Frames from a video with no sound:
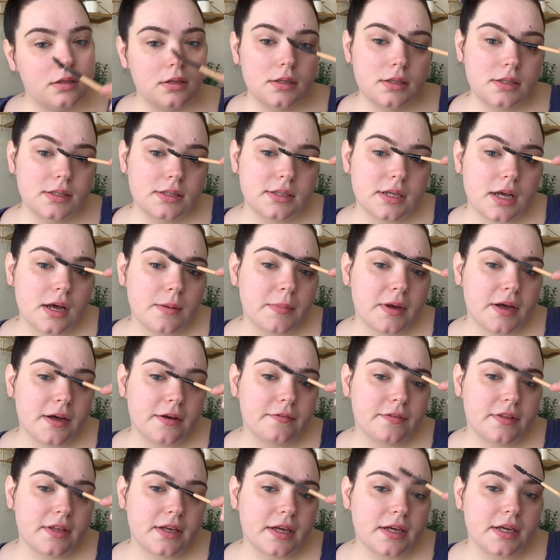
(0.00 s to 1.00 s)
some
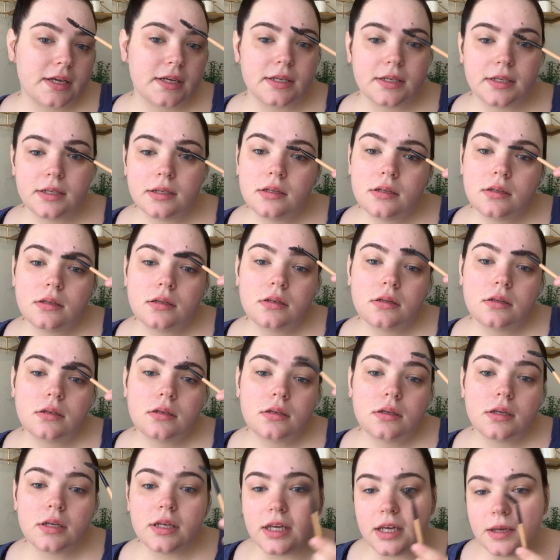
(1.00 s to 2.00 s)
of the
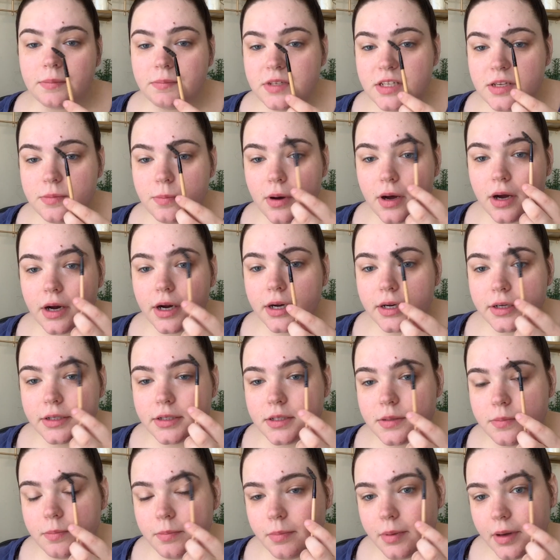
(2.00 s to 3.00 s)
empty
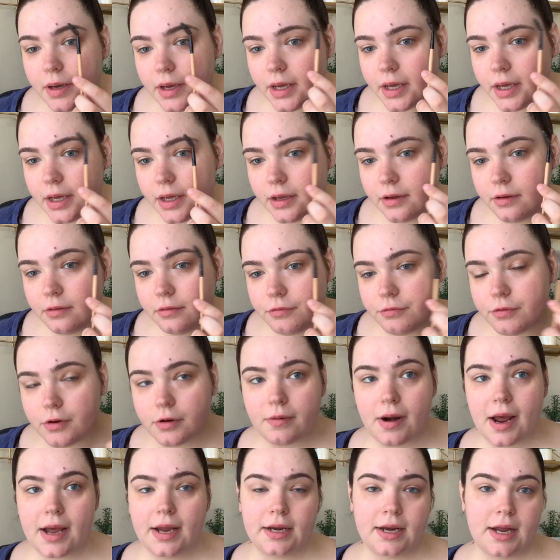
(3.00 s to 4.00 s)
parts, but for
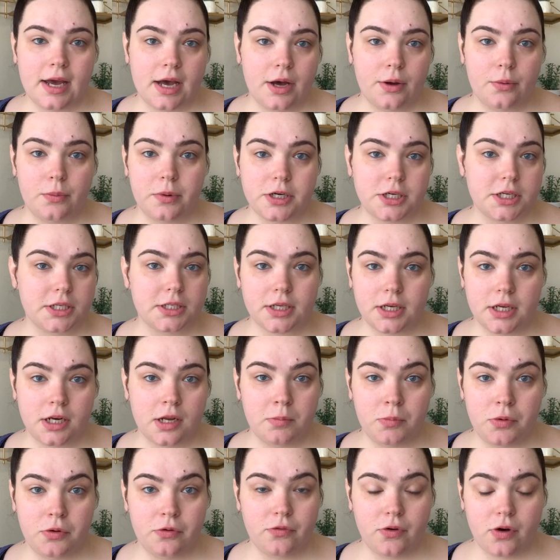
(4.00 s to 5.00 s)
right now we're just gonna
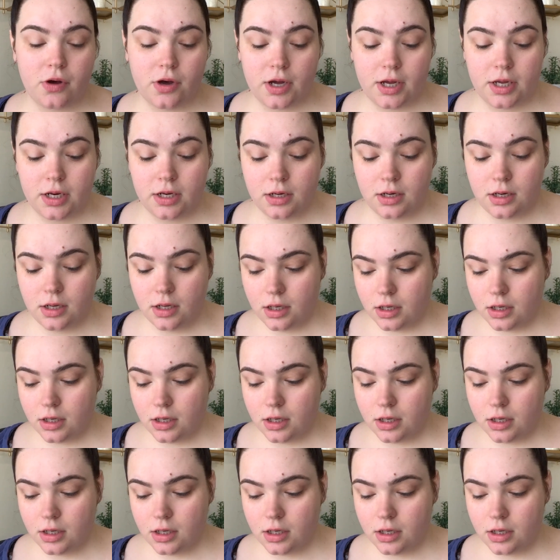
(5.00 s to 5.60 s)
move on.